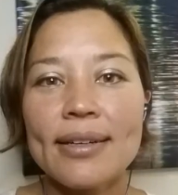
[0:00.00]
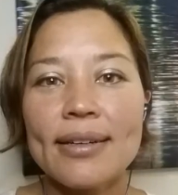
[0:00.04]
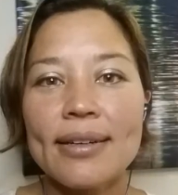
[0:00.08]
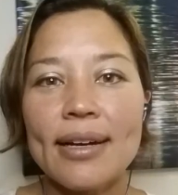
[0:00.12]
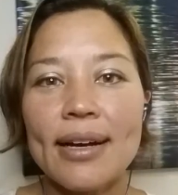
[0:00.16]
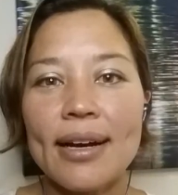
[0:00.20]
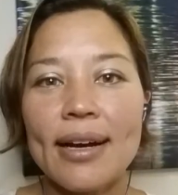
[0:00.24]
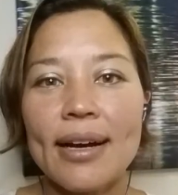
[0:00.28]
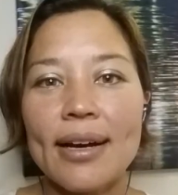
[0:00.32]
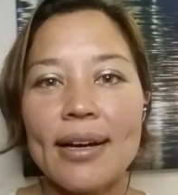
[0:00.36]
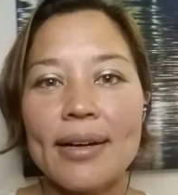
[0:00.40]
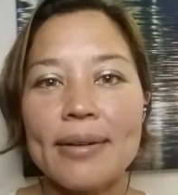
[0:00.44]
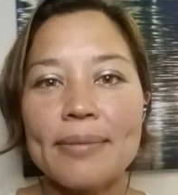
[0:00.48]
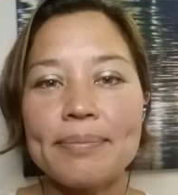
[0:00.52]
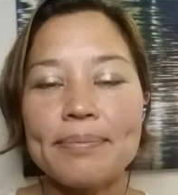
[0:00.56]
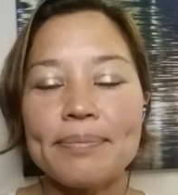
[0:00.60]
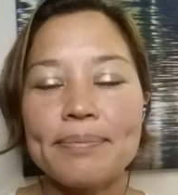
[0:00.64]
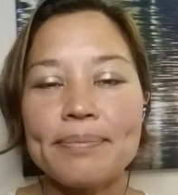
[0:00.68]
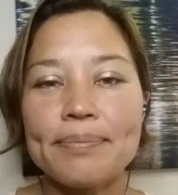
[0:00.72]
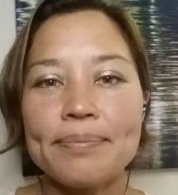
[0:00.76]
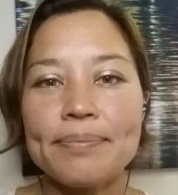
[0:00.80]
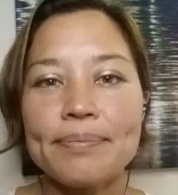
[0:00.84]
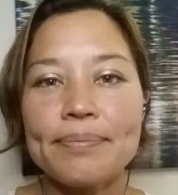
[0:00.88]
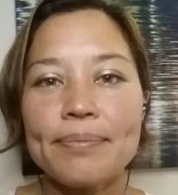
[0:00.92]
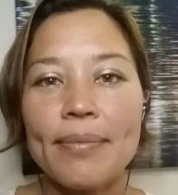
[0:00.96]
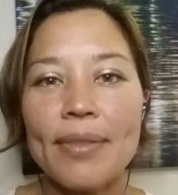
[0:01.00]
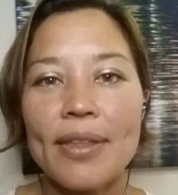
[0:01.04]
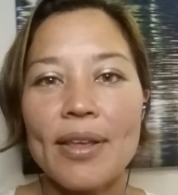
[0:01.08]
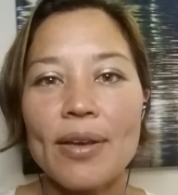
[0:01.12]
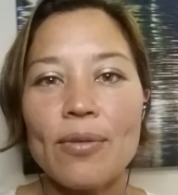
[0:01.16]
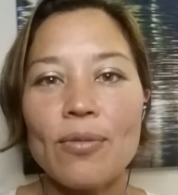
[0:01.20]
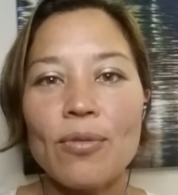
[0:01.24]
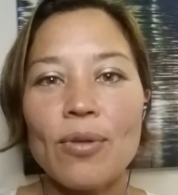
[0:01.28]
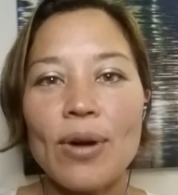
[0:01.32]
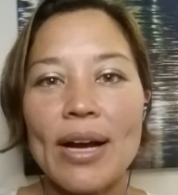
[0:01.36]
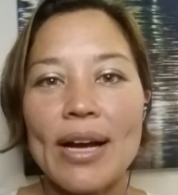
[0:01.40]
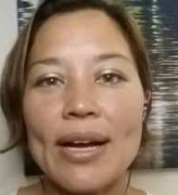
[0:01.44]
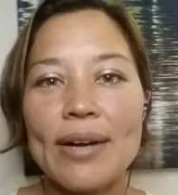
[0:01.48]

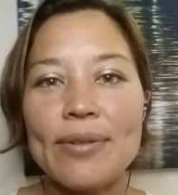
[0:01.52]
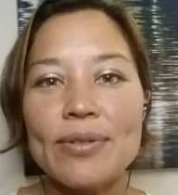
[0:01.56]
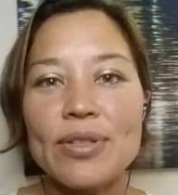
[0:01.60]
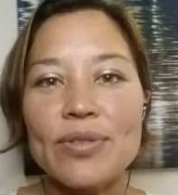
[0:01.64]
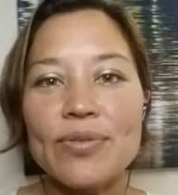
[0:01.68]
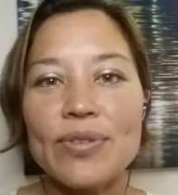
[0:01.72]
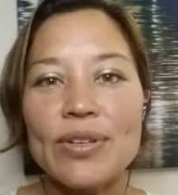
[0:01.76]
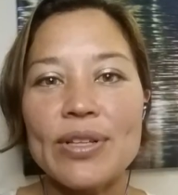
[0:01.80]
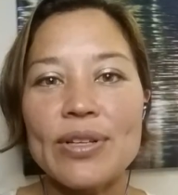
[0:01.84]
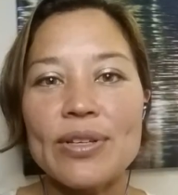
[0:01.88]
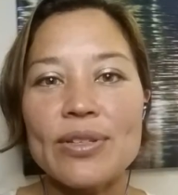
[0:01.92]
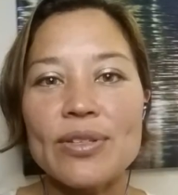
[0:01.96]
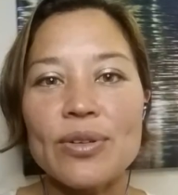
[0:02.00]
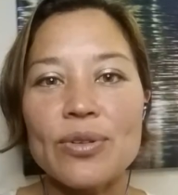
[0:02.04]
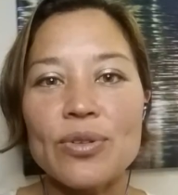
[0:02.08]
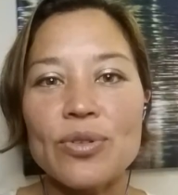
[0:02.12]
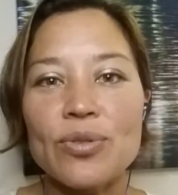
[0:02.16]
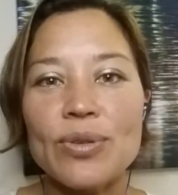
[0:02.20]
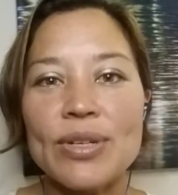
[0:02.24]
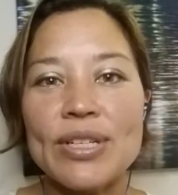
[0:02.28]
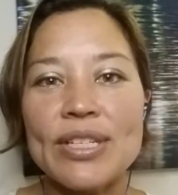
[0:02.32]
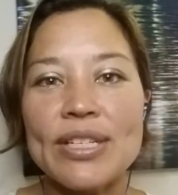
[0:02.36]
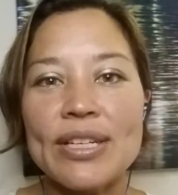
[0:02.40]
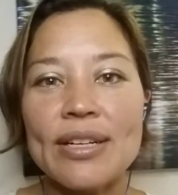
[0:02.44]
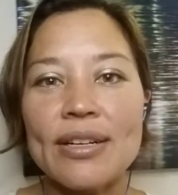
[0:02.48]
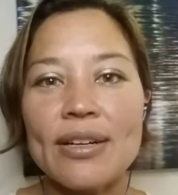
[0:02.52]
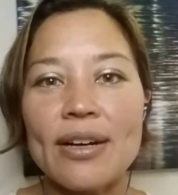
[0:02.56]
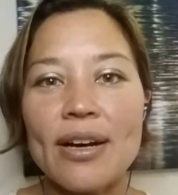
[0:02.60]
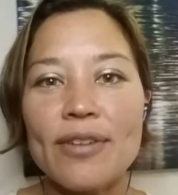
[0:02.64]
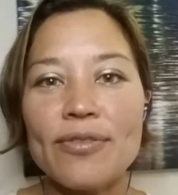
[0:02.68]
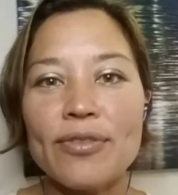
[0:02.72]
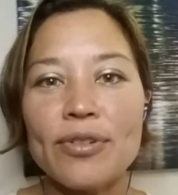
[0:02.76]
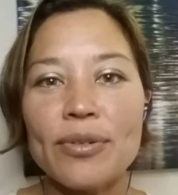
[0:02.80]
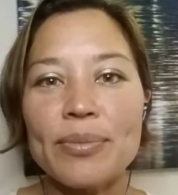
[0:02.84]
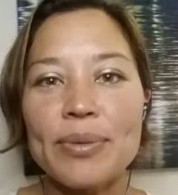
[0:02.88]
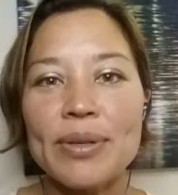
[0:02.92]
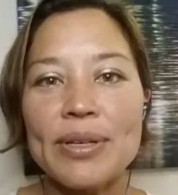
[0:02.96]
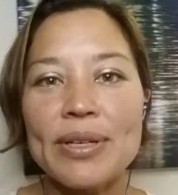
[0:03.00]
I was feeling so twitchy and
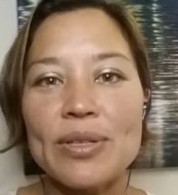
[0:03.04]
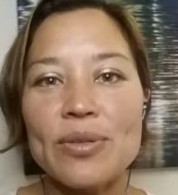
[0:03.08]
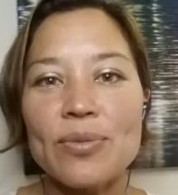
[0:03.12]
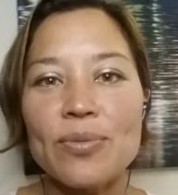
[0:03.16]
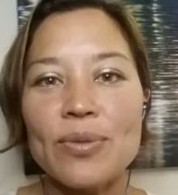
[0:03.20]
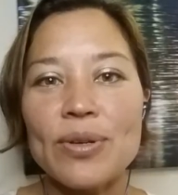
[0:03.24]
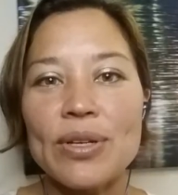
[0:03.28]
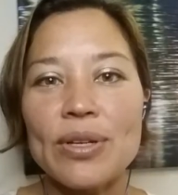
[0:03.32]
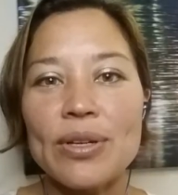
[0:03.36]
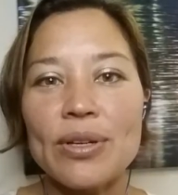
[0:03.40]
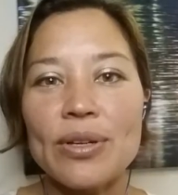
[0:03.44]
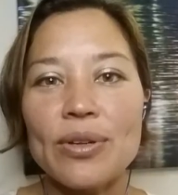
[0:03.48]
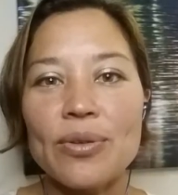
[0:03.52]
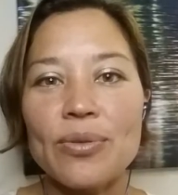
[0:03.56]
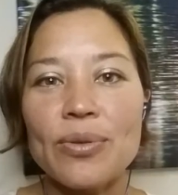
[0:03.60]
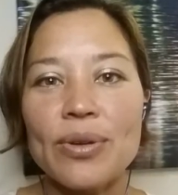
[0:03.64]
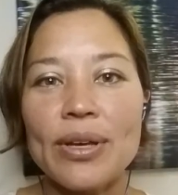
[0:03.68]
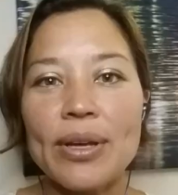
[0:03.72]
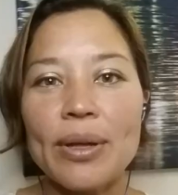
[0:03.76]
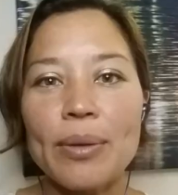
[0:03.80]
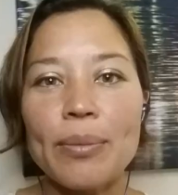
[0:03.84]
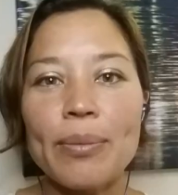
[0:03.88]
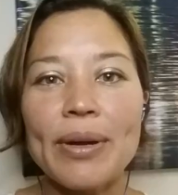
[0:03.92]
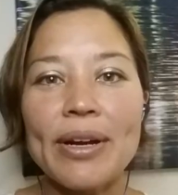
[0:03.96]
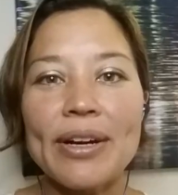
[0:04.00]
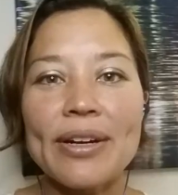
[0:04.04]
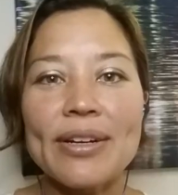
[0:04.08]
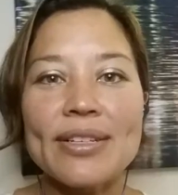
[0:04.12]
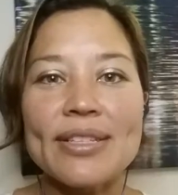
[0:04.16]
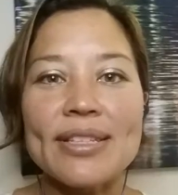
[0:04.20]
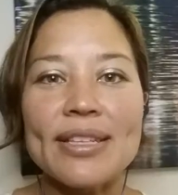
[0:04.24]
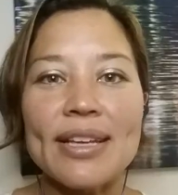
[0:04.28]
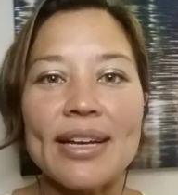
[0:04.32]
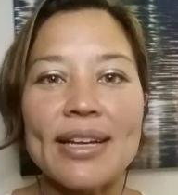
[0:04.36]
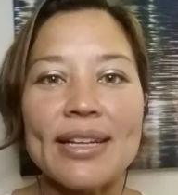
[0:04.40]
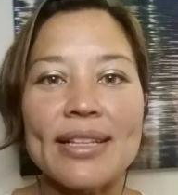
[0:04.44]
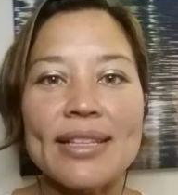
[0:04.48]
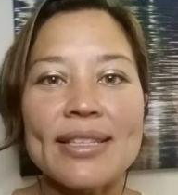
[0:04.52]
awful, because when you kill
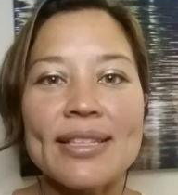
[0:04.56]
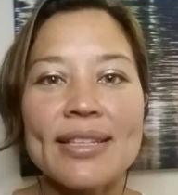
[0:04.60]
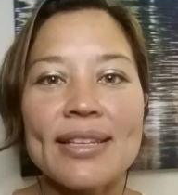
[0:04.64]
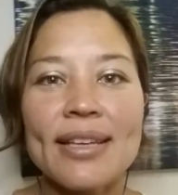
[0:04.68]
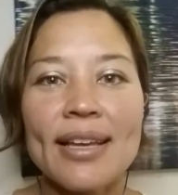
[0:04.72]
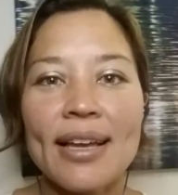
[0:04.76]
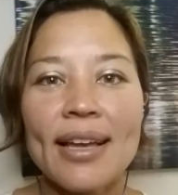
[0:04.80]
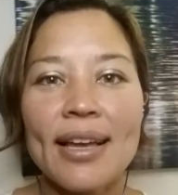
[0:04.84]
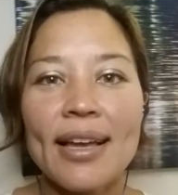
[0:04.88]
parasites,